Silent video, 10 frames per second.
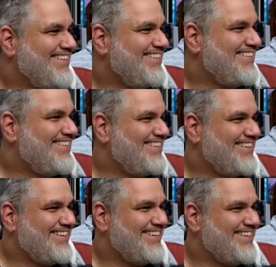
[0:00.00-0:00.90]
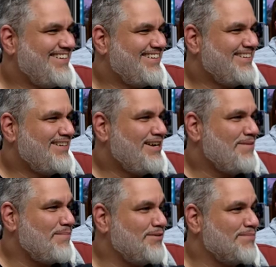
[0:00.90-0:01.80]
Boo's a little shit.
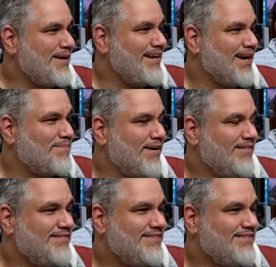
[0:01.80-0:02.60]
Boo's a maniac, bro.